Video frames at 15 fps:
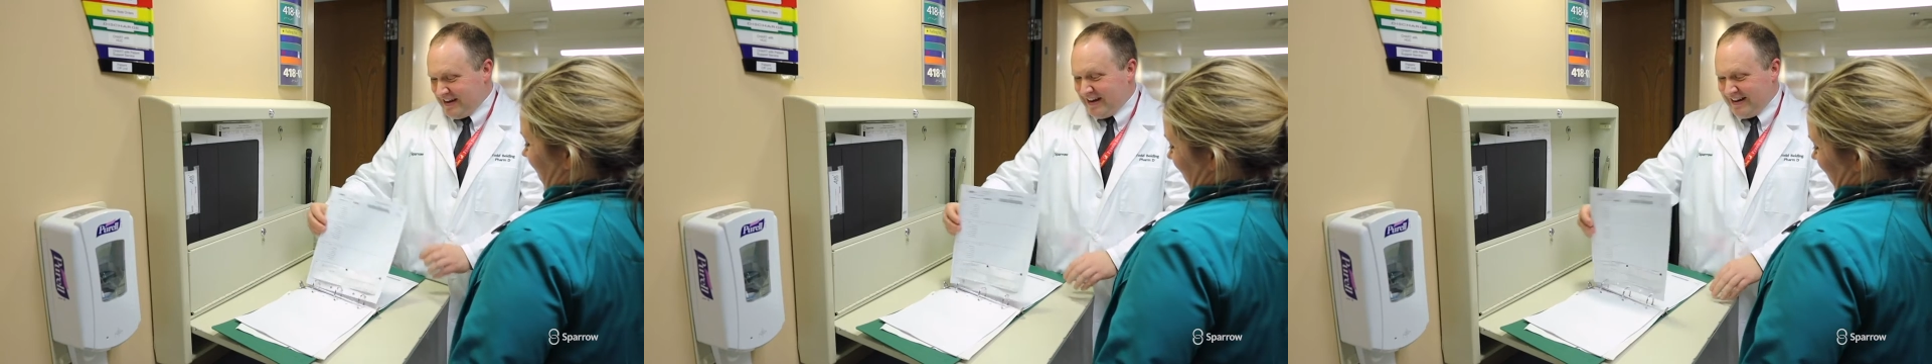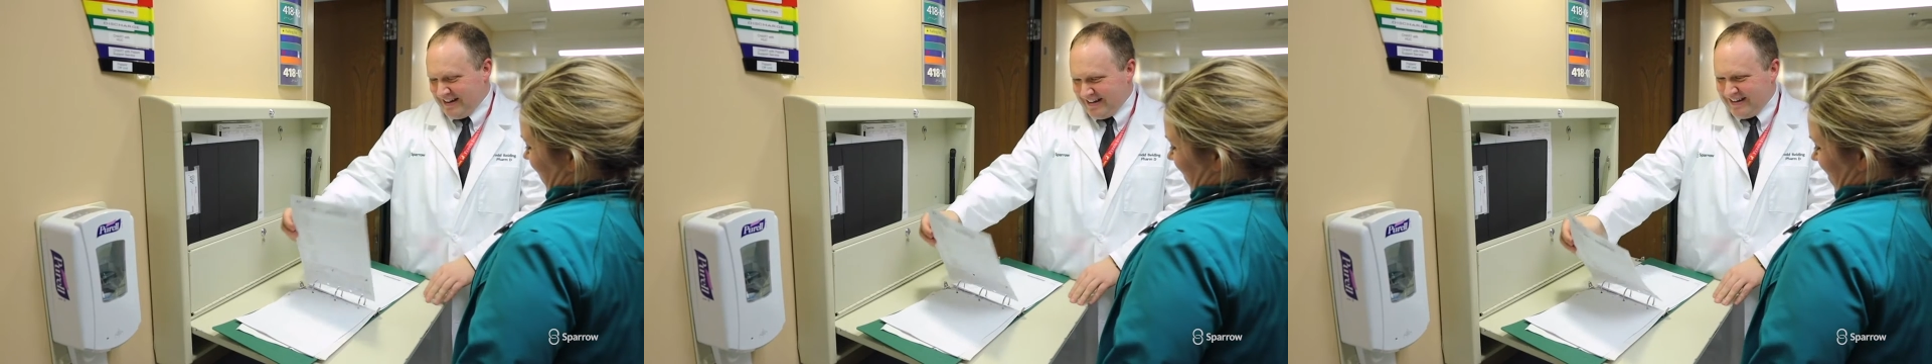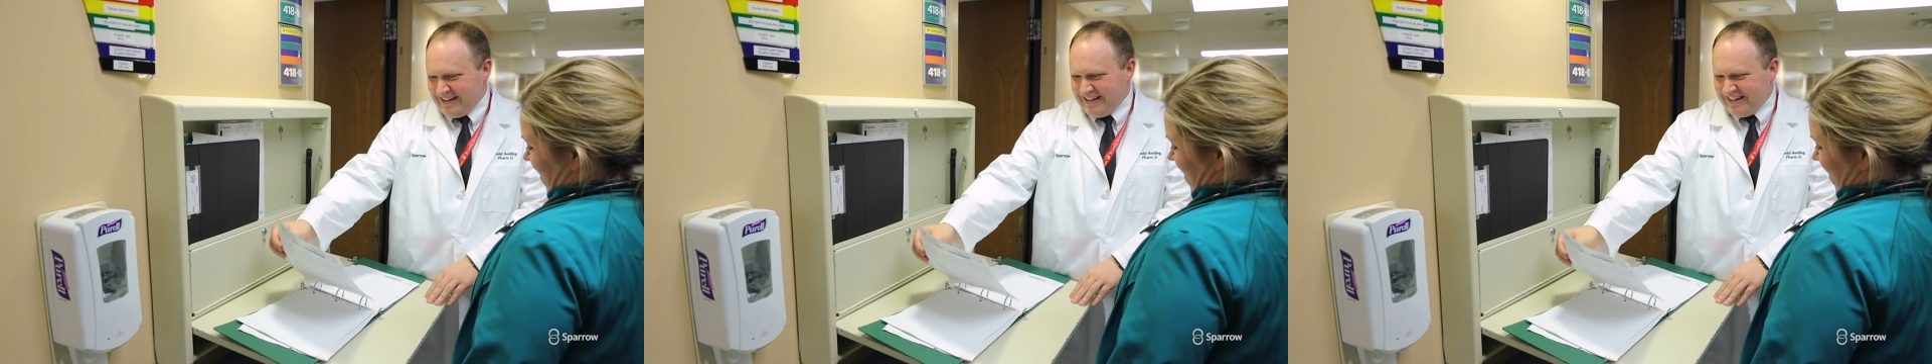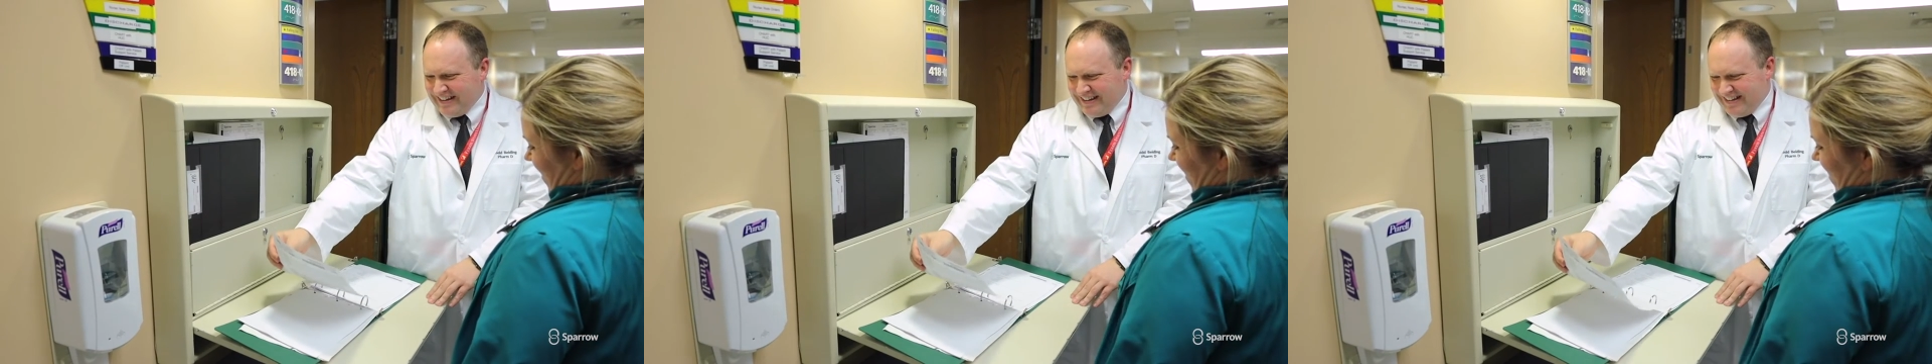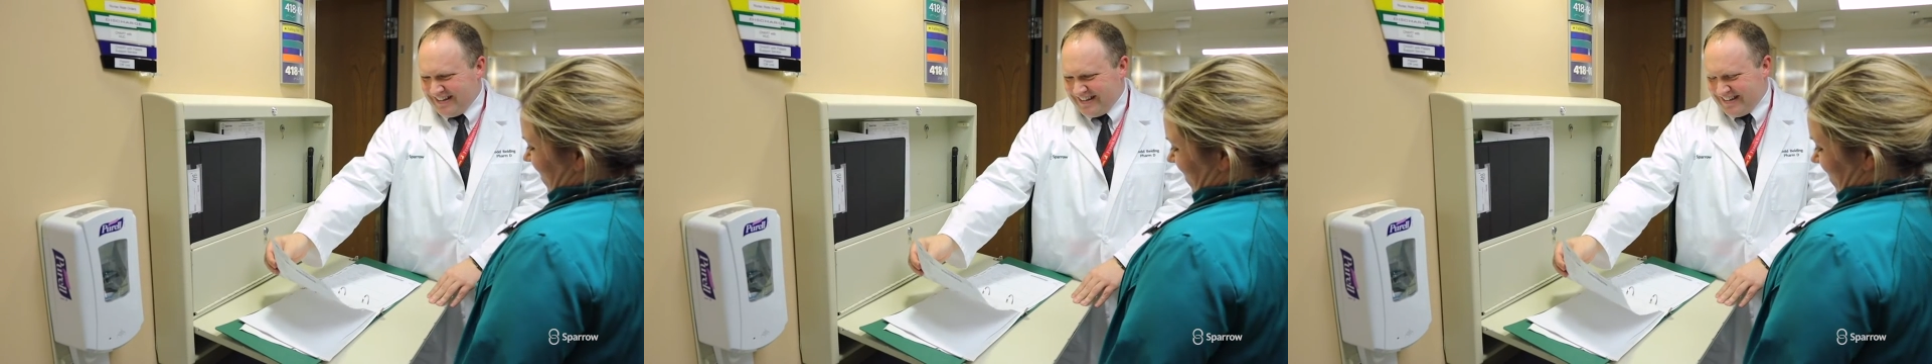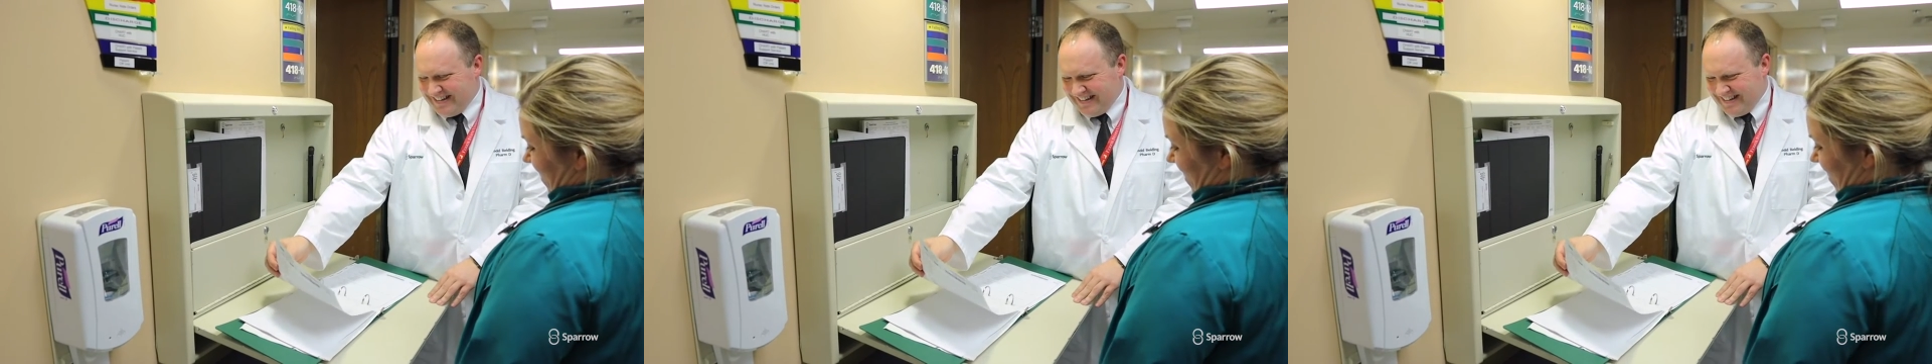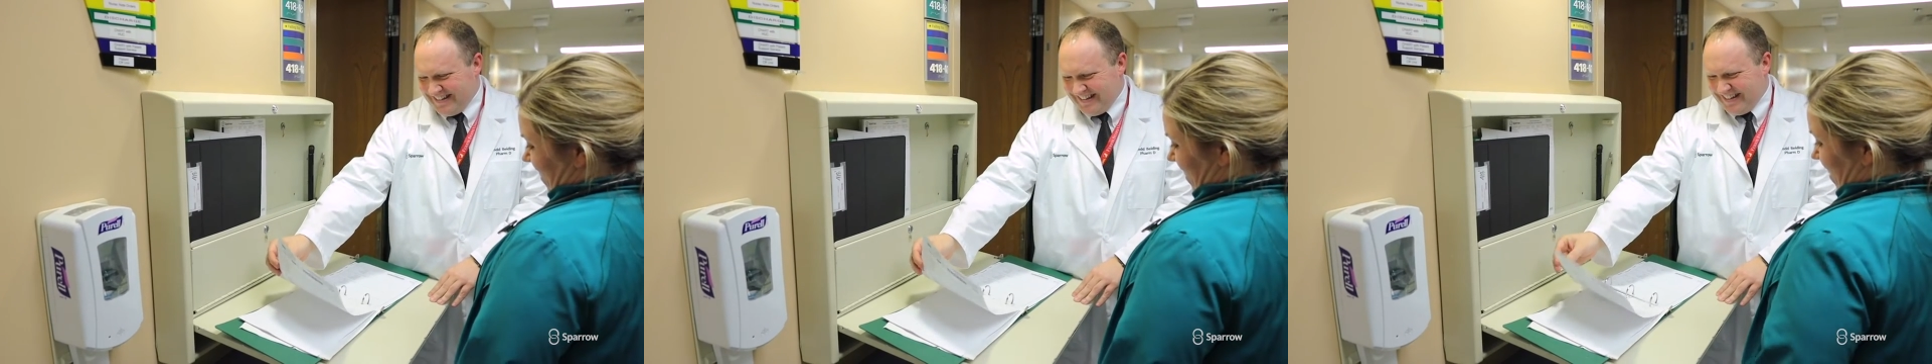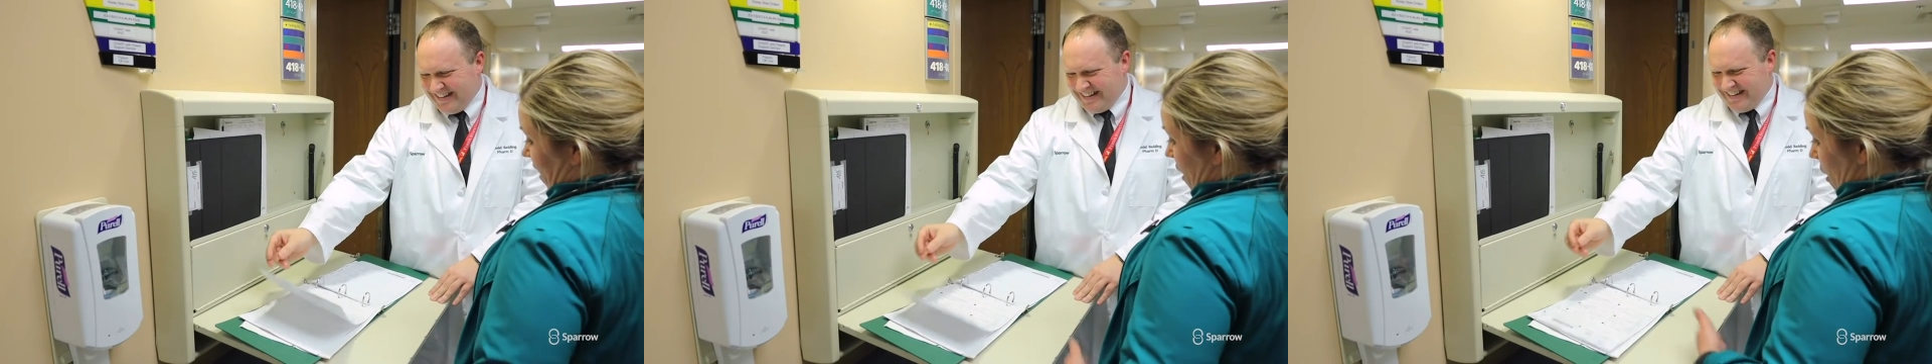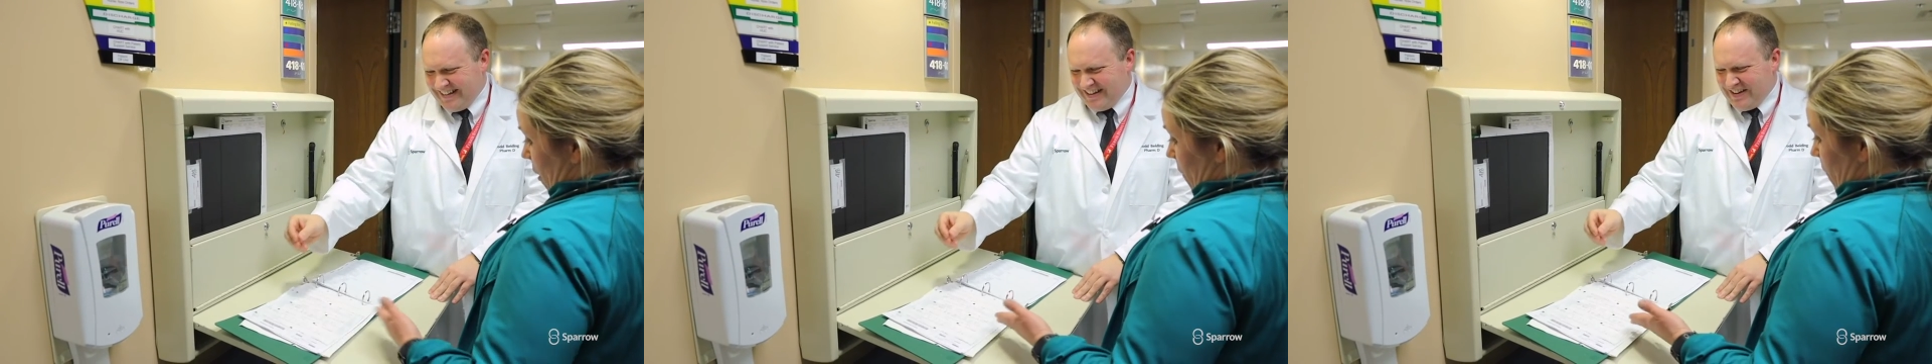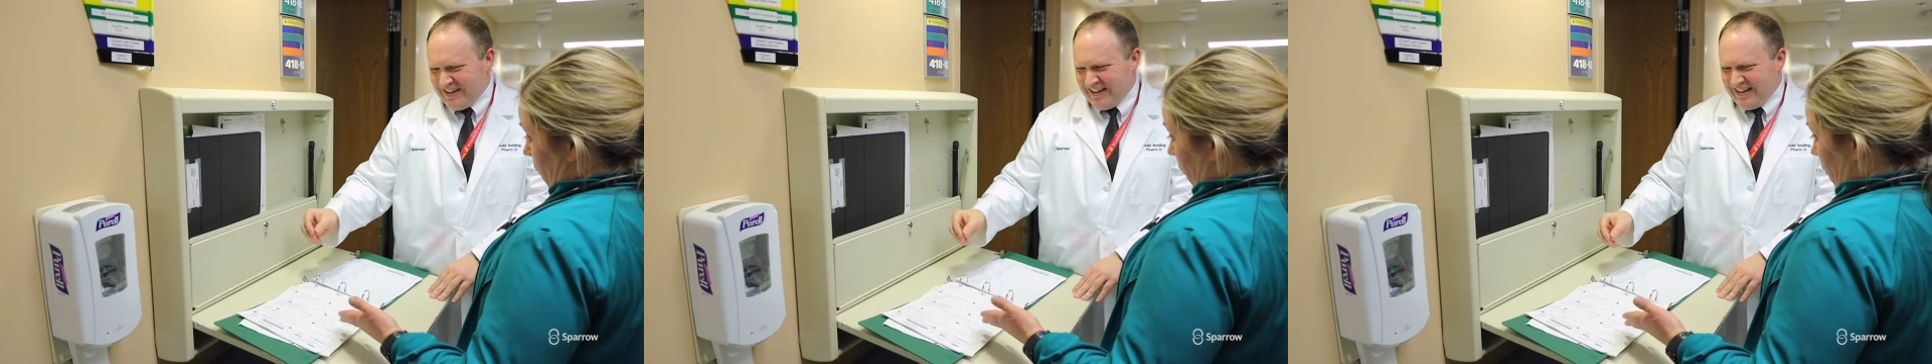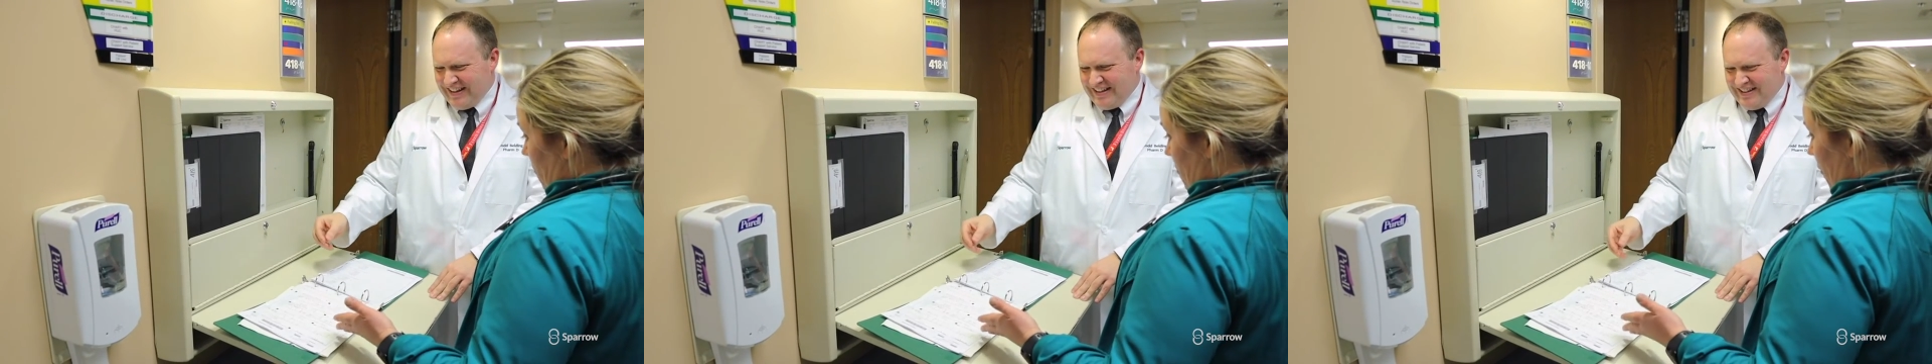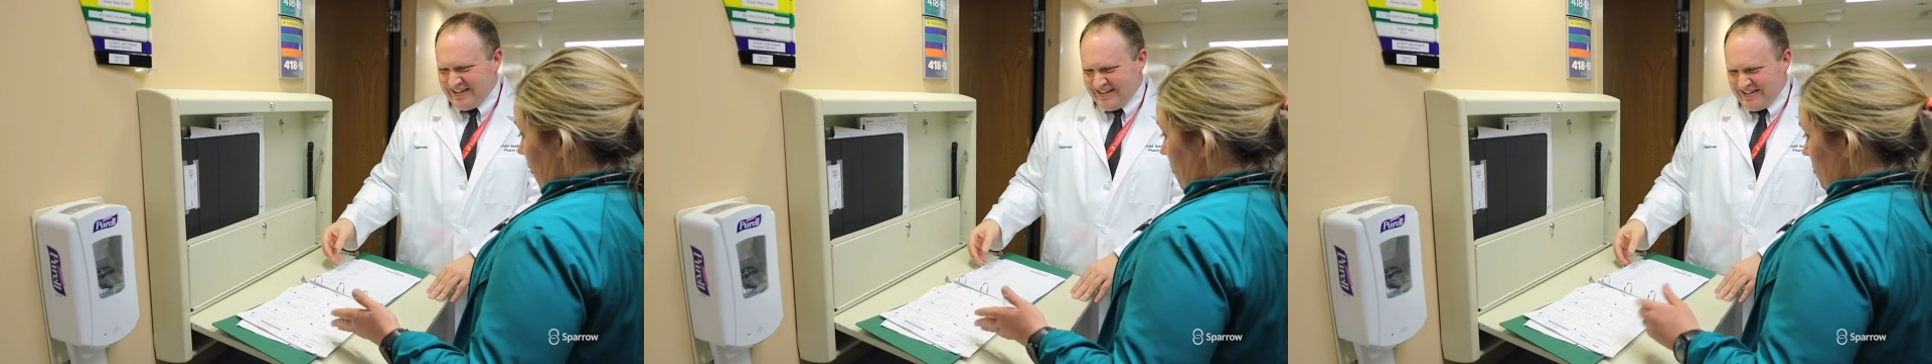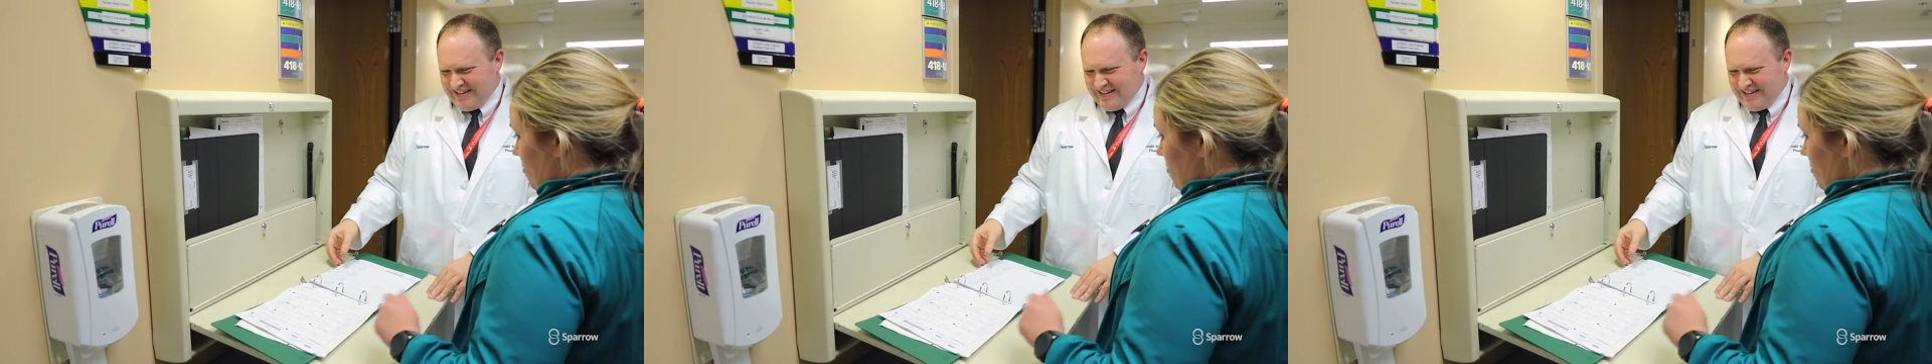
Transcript: and then we'll talk to them before they get the next fill.